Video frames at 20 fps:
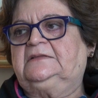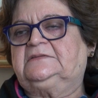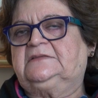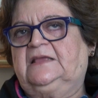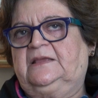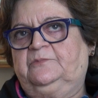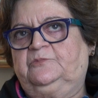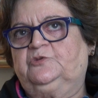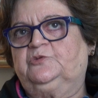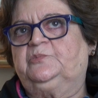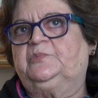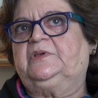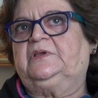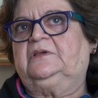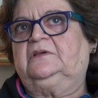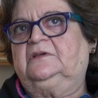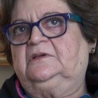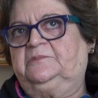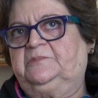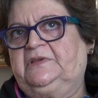It's aimed to
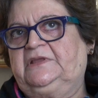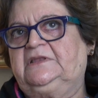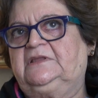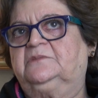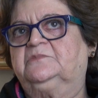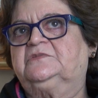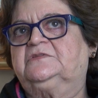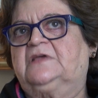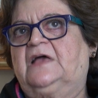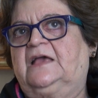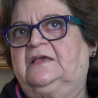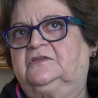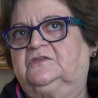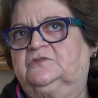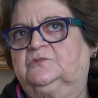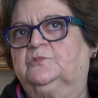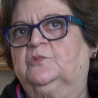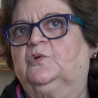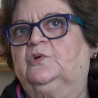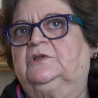be a medium-sized,
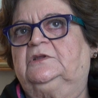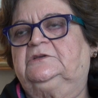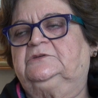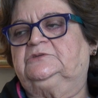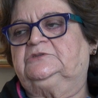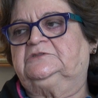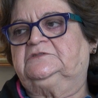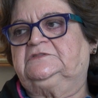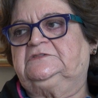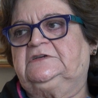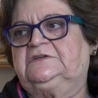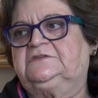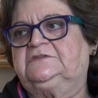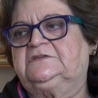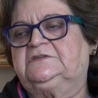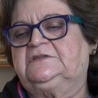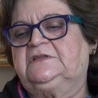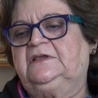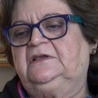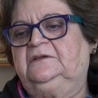smaller
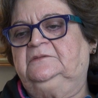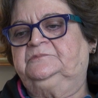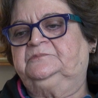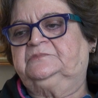university.